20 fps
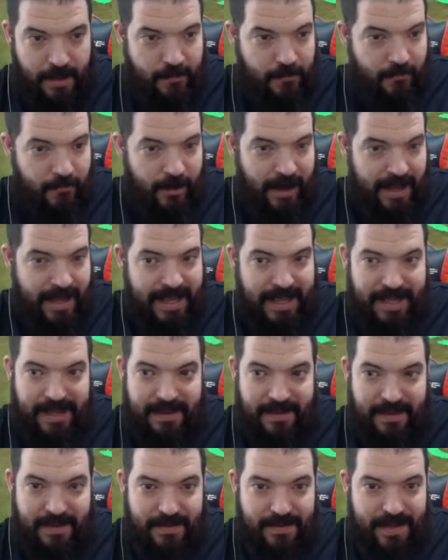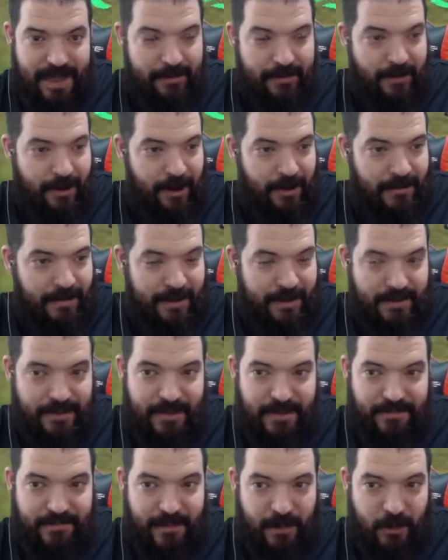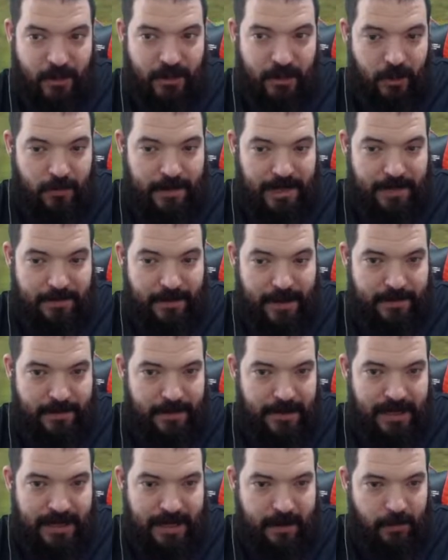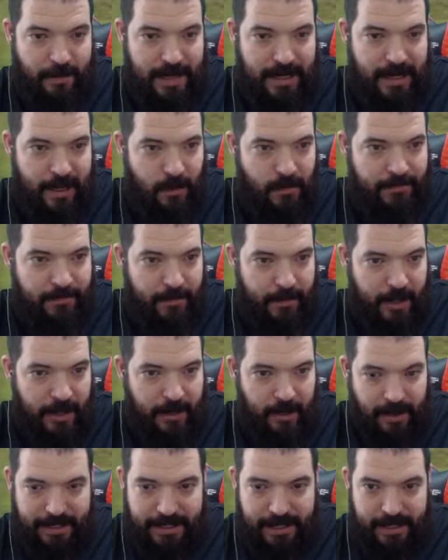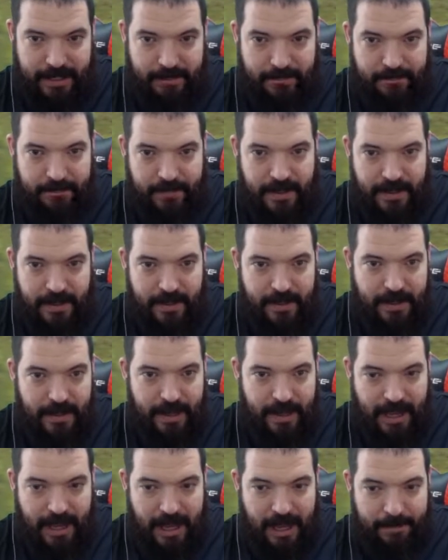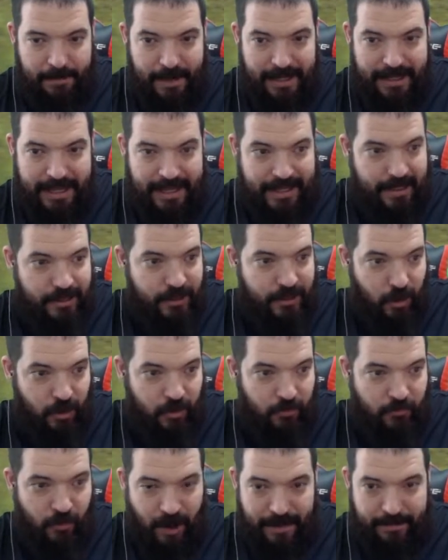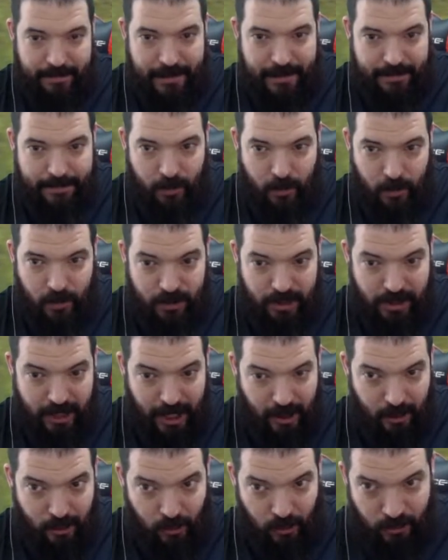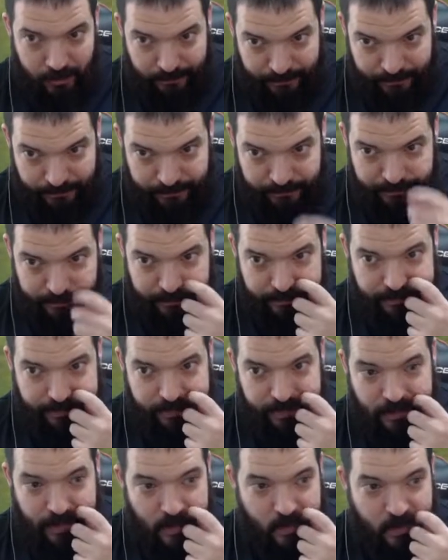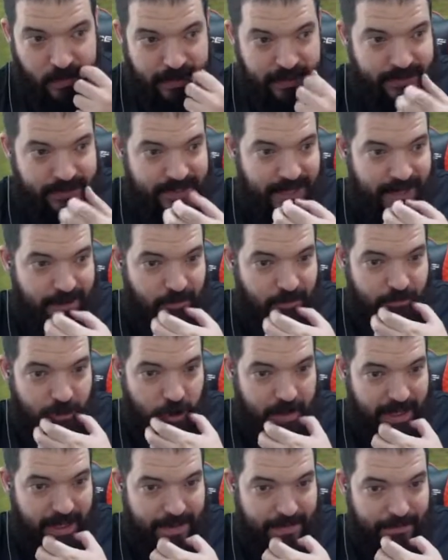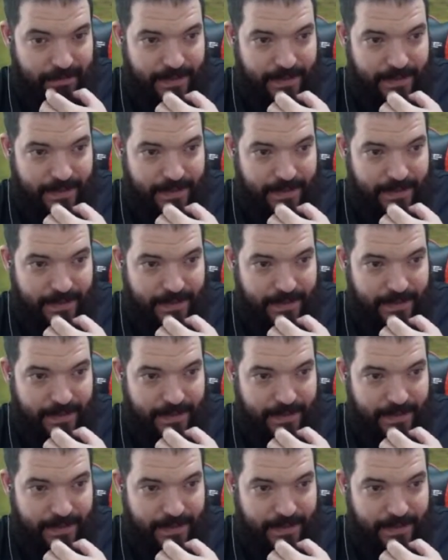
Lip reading: Right. There's a few too many people a little bit low for my liking. But again, it's not on the right people. So, we're going to stay on Rocket.